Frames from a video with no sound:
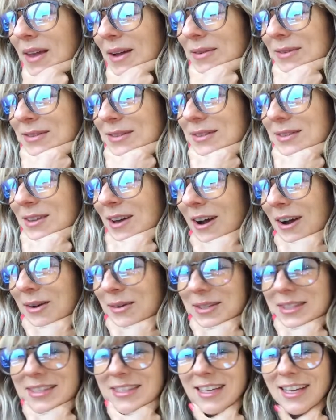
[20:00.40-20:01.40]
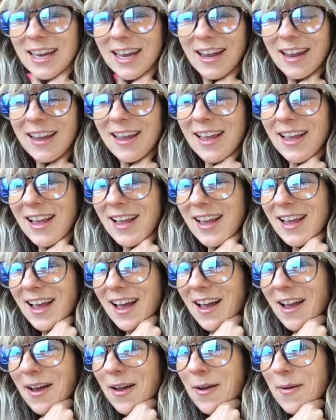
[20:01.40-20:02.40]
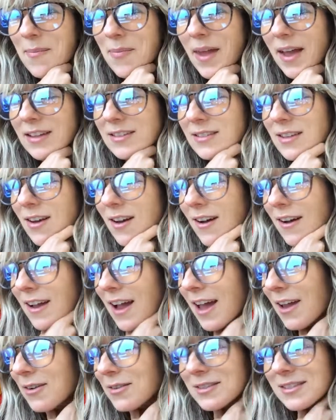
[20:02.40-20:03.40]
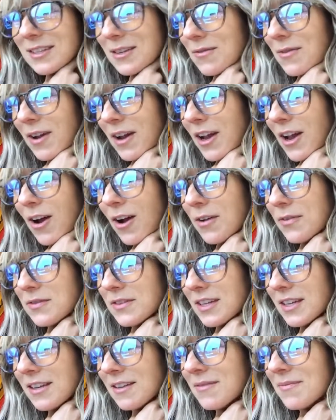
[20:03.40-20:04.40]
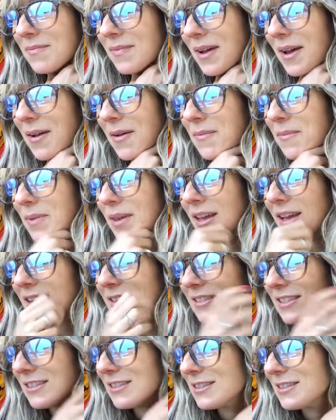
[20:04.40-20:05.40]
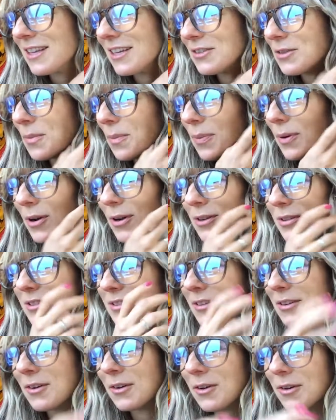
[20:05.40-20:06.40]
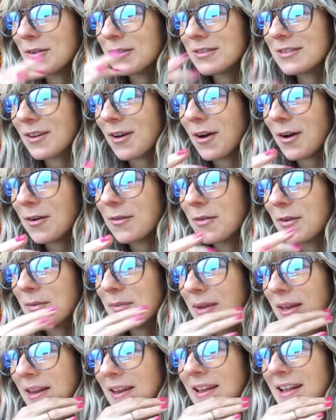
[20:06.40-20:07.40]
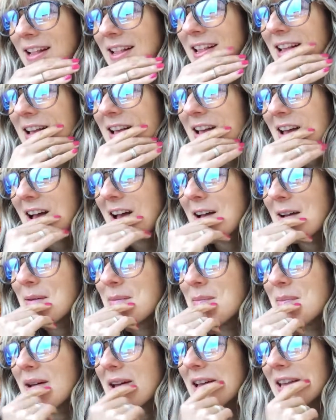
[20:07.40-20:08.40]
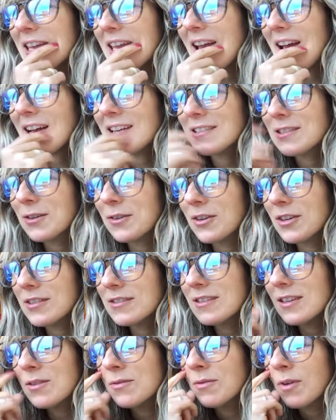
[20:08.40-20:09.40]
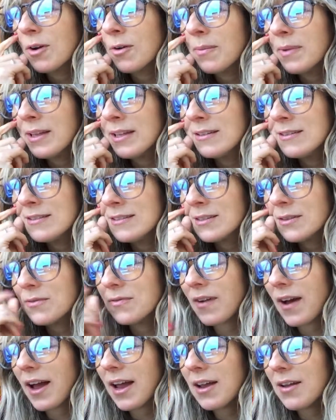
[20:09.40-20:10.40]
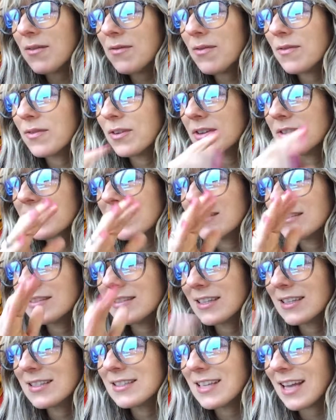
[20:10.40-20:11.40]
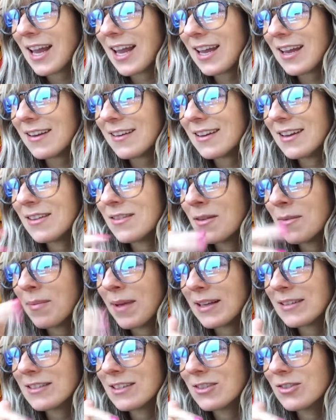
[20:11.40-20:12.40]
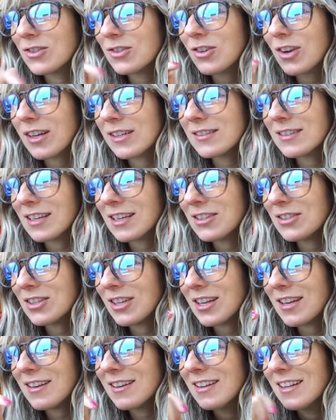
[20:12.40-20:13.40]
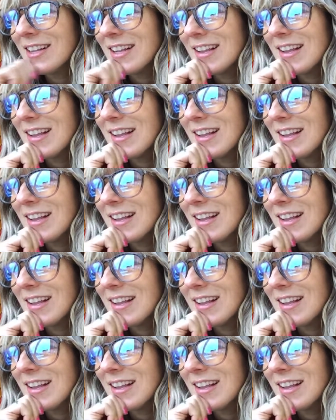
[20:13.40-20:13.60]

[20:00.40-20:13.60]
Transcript: That was the song I was singing. That song I don't sing very often because it's such a personal song for me. But yeah, so Kristen, Romans 5, verses 6 to 8 in the Message translation.